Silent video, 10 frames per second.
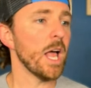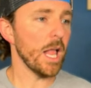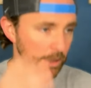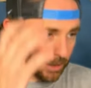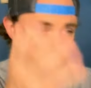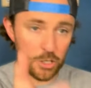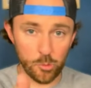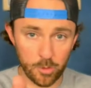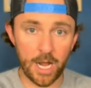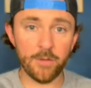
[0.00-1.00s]
like
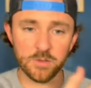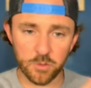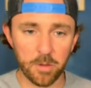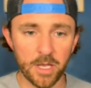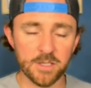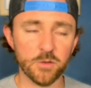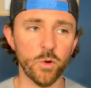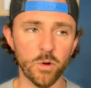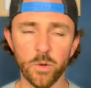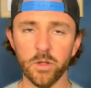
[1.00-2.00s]
Hubert Davis replacing
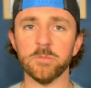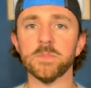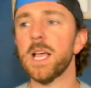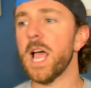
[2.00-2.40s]
Roy Williams,